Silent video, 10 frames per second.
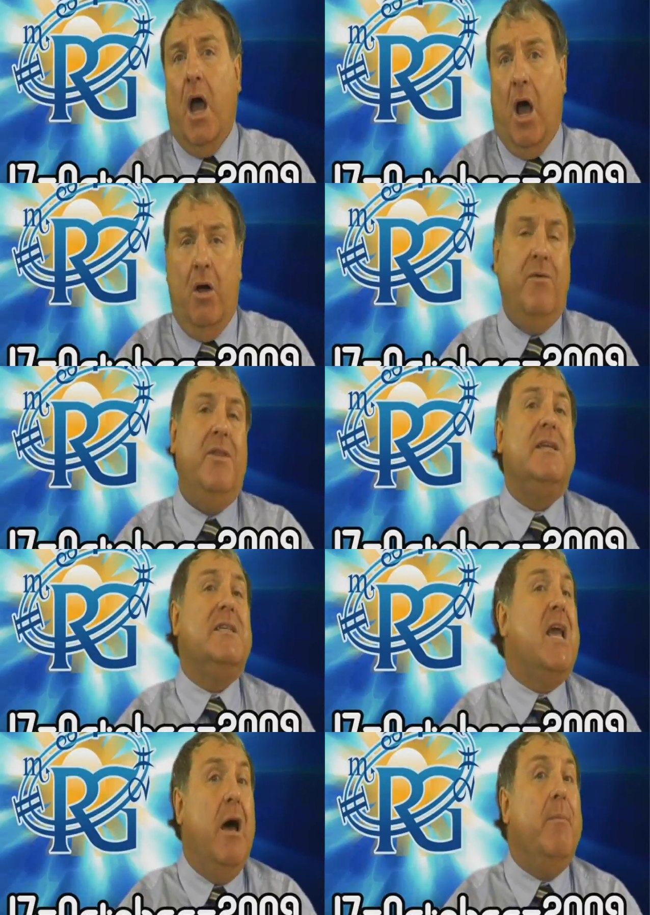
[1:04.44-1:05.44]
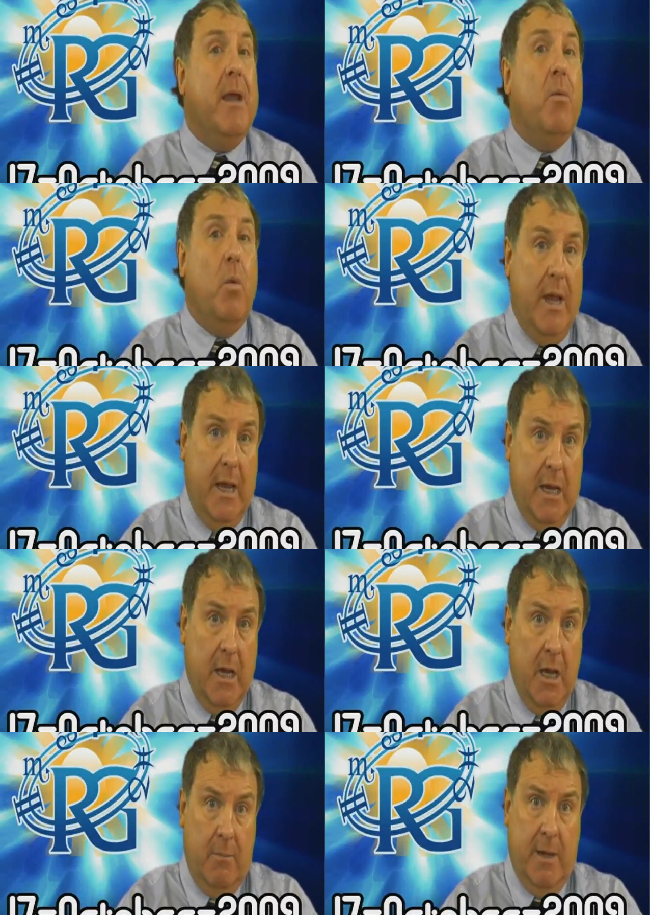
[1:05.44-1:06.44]
over this coming
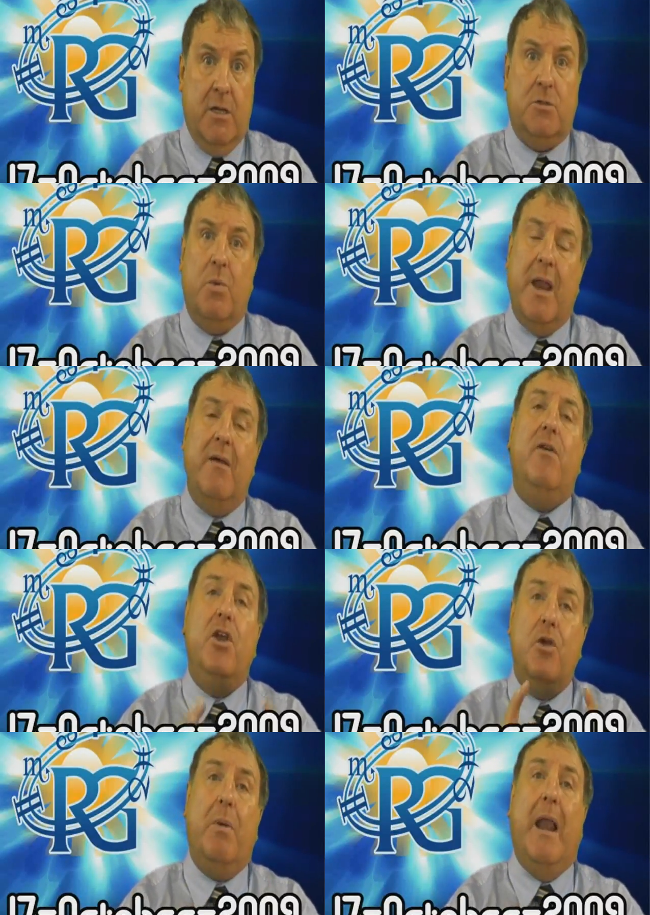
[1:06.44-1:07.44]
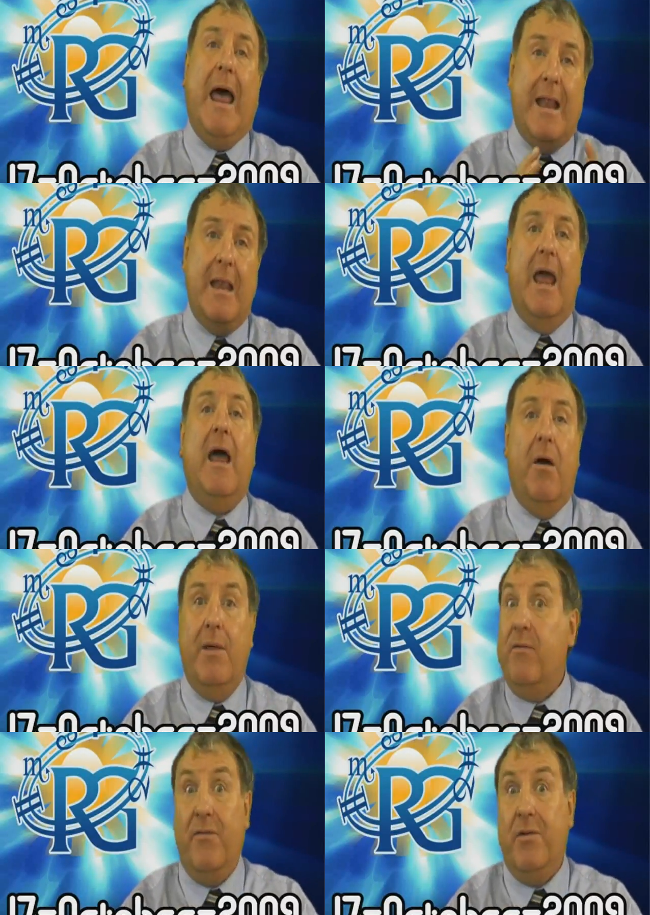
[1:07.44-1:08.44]
week. Because whatever you plan now,
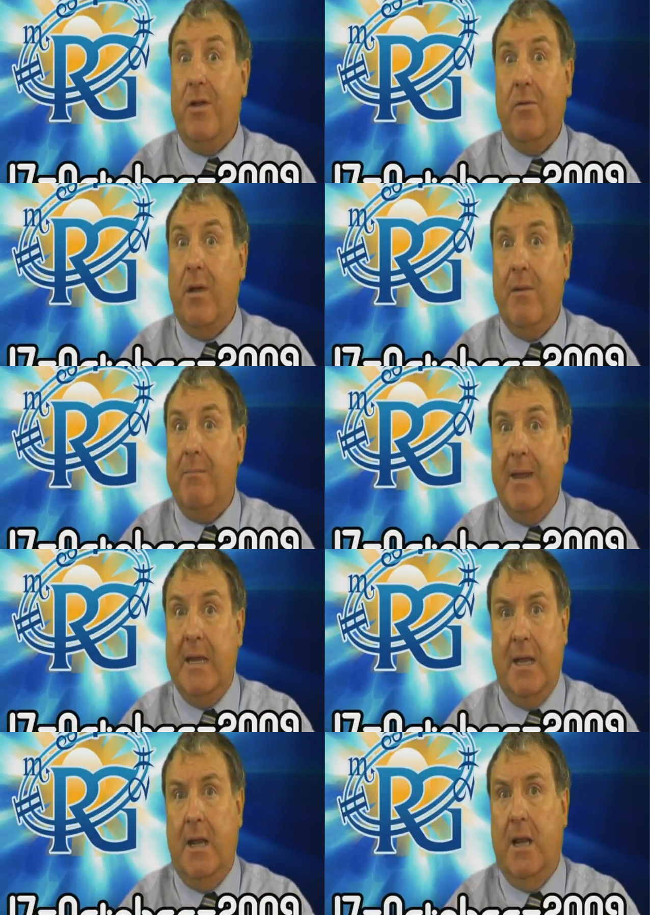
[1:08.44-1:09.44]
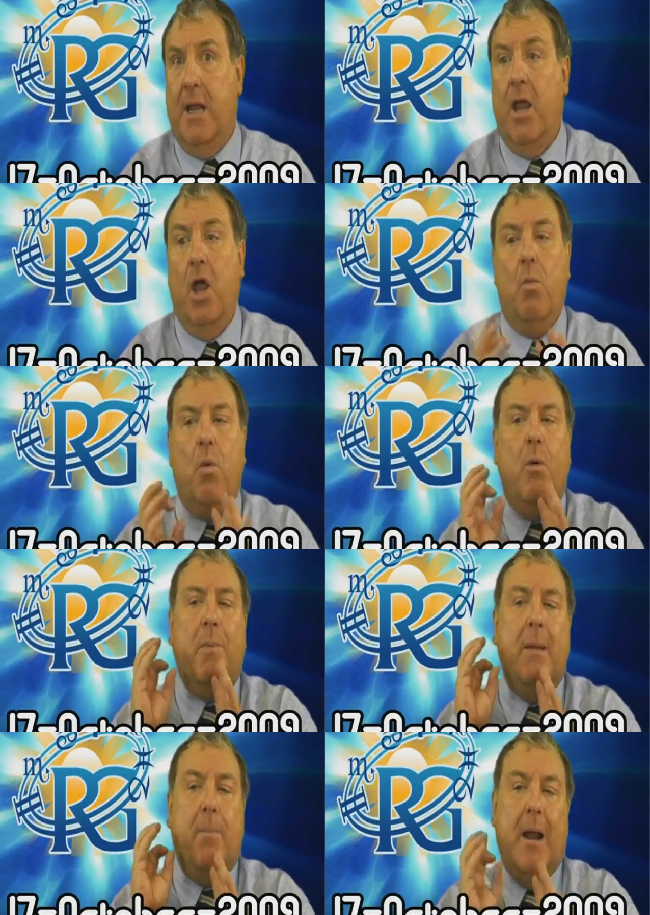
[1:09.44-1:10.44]
even if you don't go immediately, will
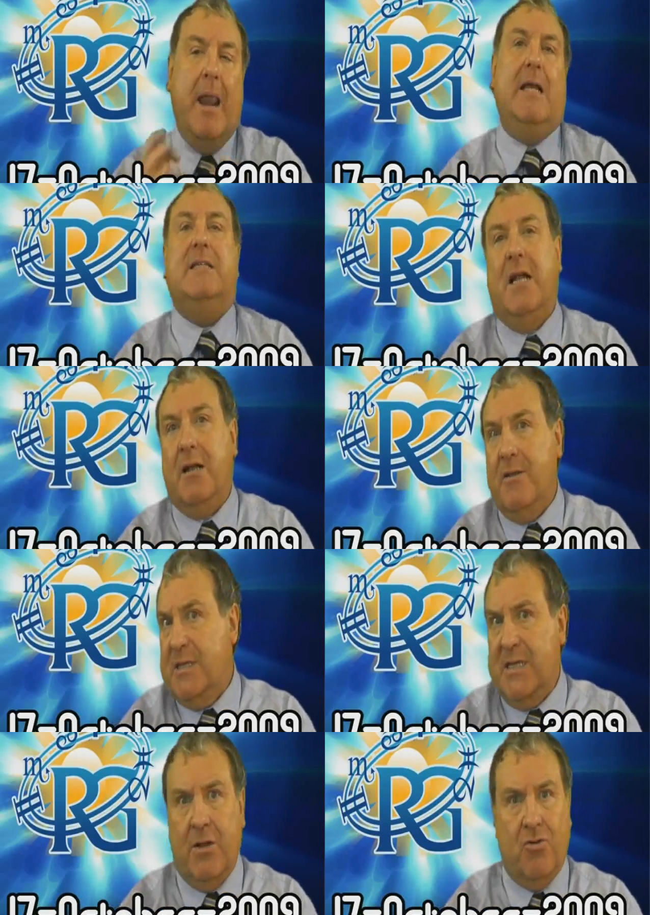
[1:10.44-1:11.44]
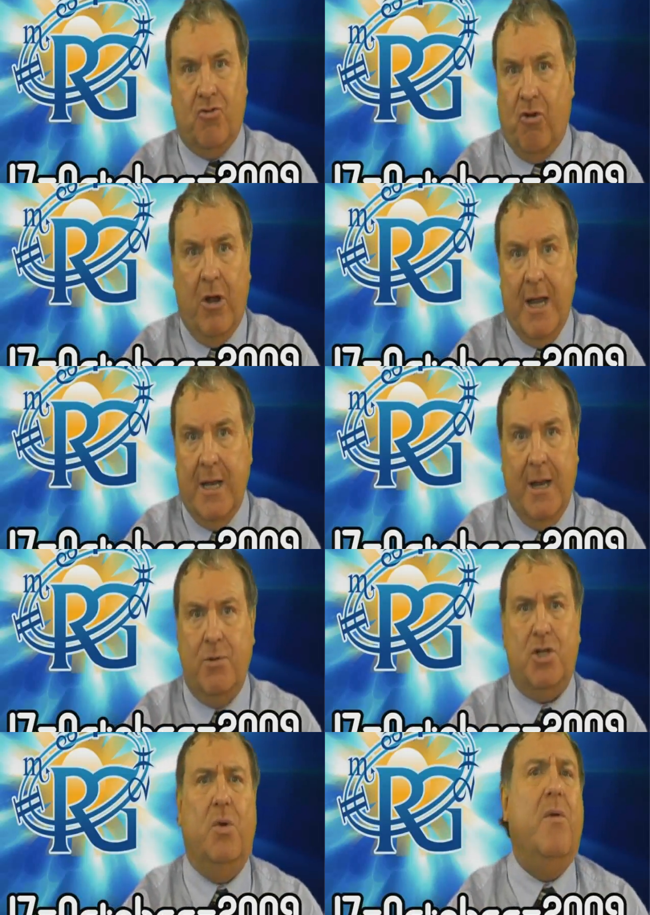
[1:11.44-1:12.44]
be blessed under the Sun Trine
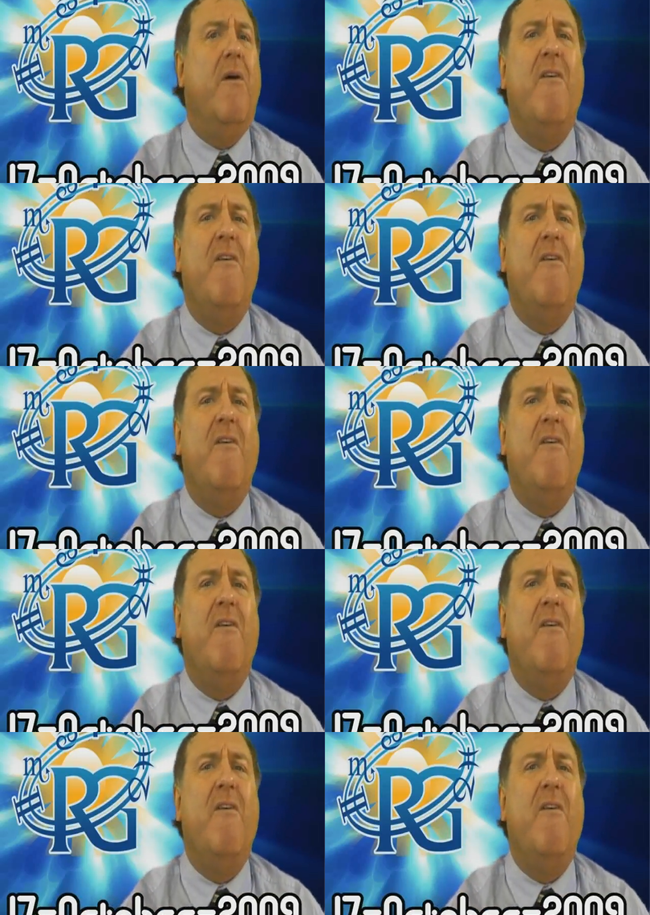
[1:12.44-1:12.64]
Neptune.